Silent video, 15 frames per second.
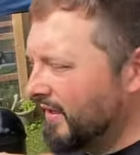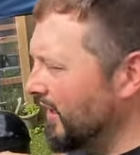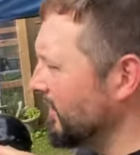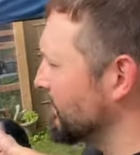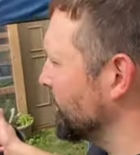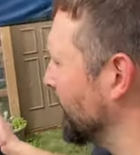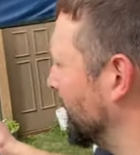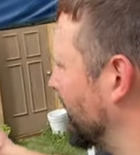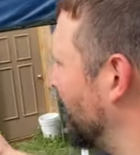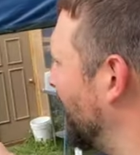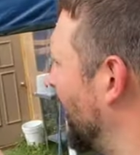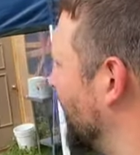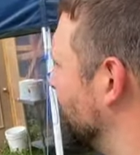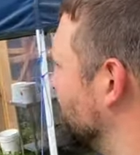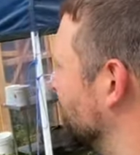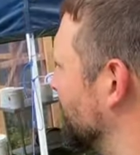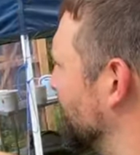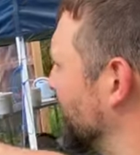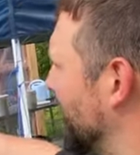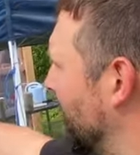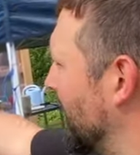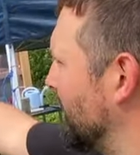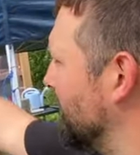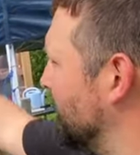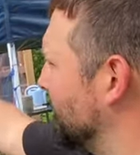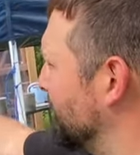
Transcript: It's working awesome. We got